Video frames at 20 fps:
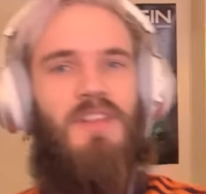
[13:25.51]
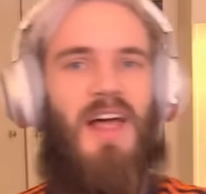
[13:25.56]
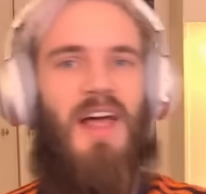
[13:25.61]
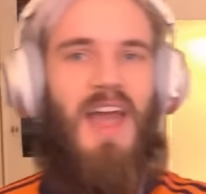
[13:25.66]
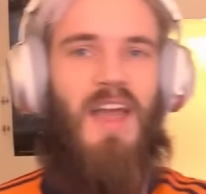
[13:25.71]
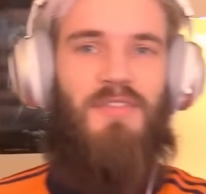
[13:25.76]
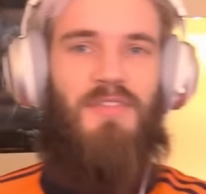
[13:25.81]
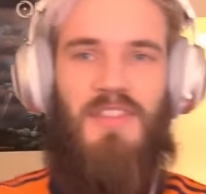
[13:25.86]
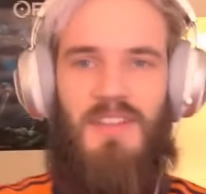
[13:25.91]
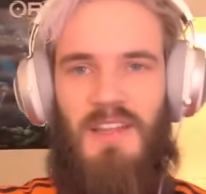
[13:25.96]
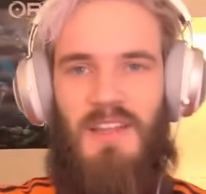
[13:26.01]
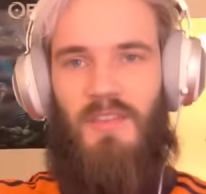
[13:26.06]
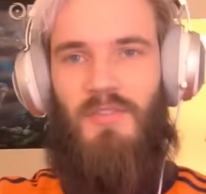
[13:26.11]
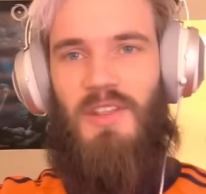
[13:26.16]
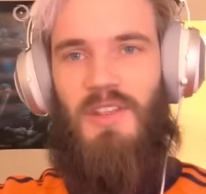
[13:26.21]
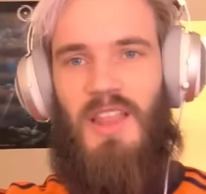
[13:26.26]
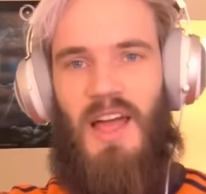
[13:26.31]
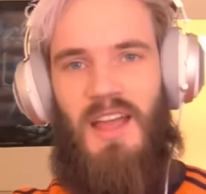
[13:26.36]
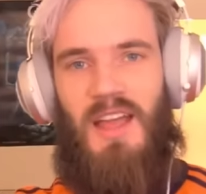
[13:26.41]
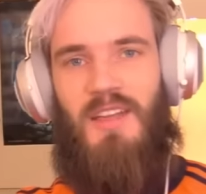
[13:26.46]
laughed and leave a
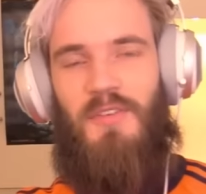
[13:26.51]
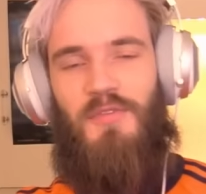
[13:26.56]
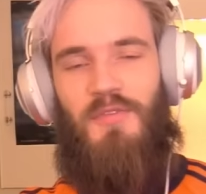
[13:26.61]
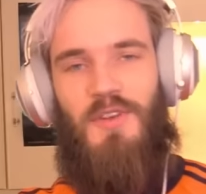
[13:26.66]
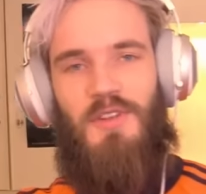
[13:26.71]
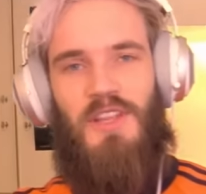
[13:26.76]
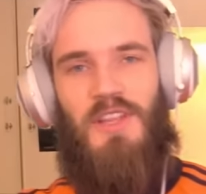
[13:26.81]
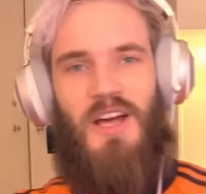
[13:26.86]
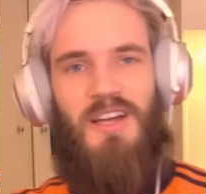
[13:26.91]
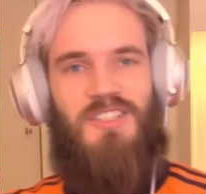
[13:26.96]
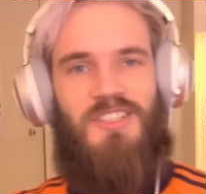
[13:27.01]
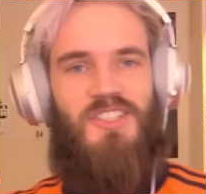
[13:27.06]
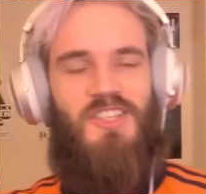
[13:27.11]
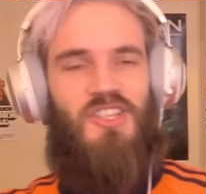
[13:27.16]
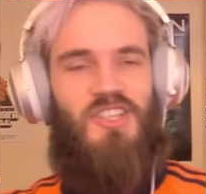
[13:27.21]
like if you lost.